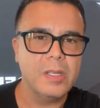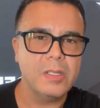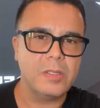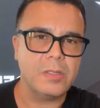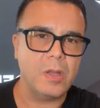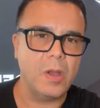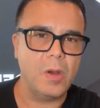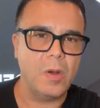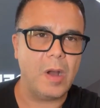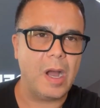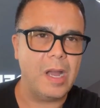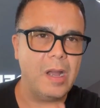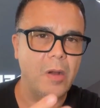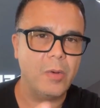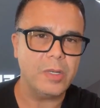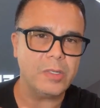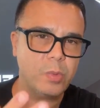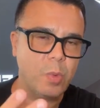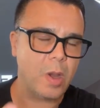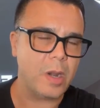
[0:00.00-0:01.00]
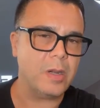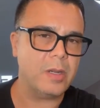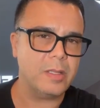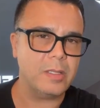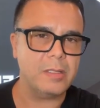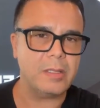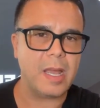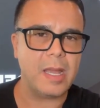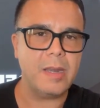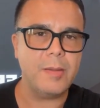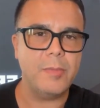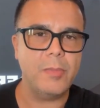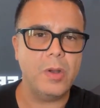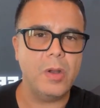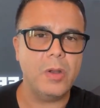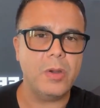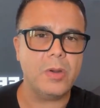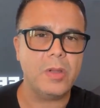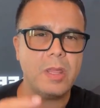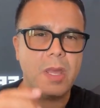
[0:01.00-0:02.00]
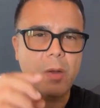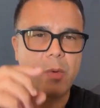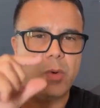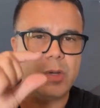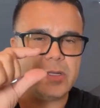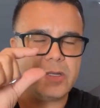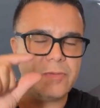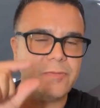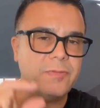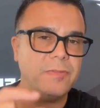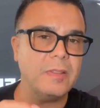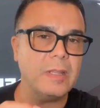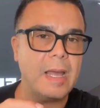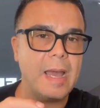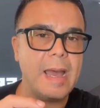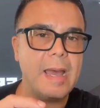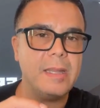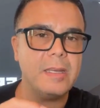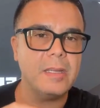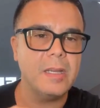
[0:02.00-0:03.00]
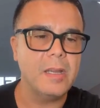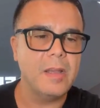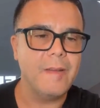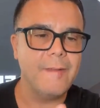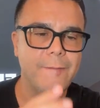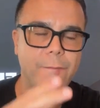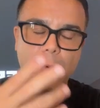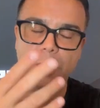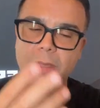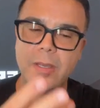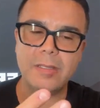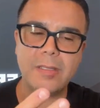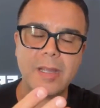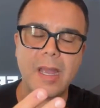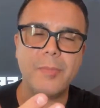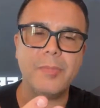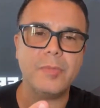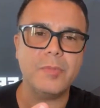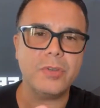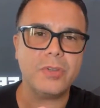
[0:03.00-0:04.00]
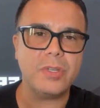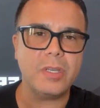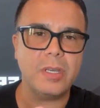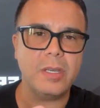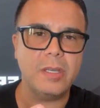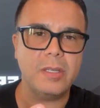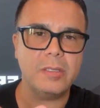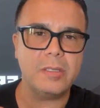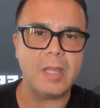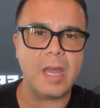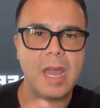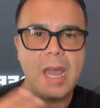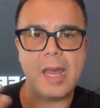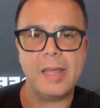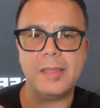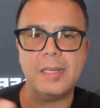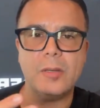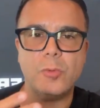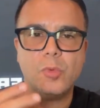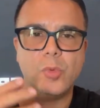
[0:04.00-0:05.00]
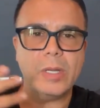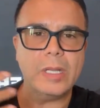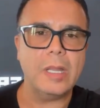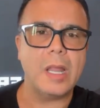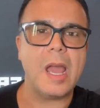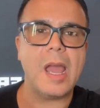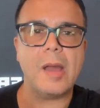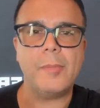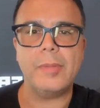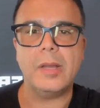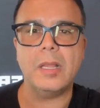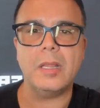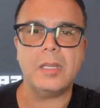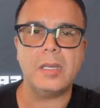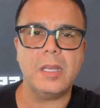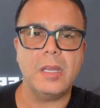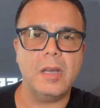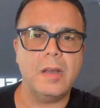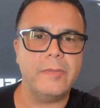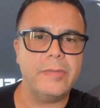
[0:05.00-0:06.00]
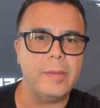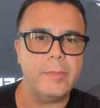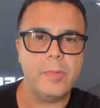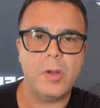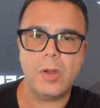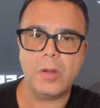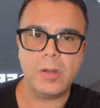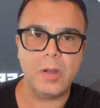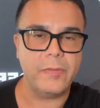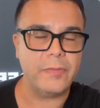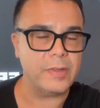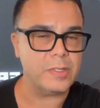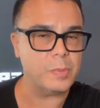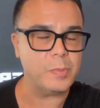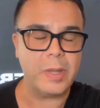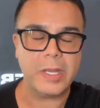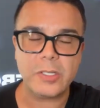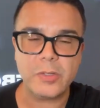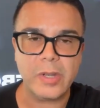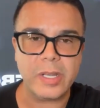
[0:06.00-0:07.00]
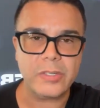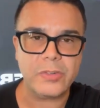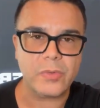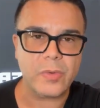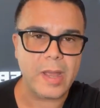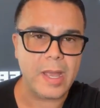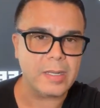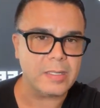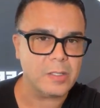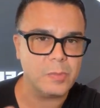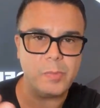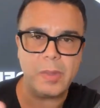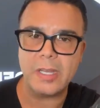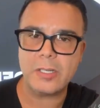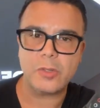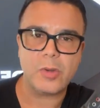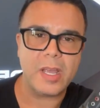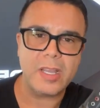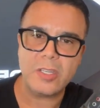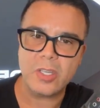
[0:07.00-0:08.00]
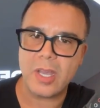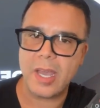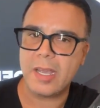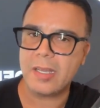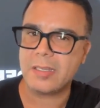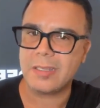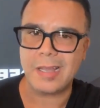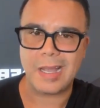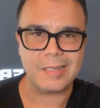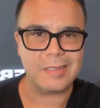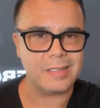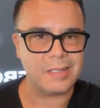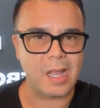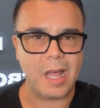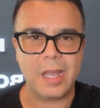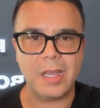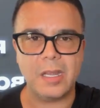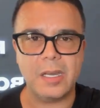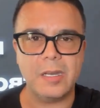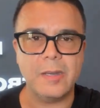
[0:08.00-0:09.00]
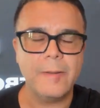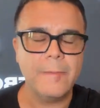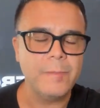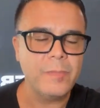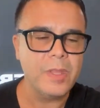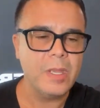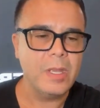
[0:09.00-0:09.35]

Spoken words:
So I always wanted to design a motor that was flat for this type of machines that had the reliability of the motor of a Spectra Direct, Spectra HX, a Scion.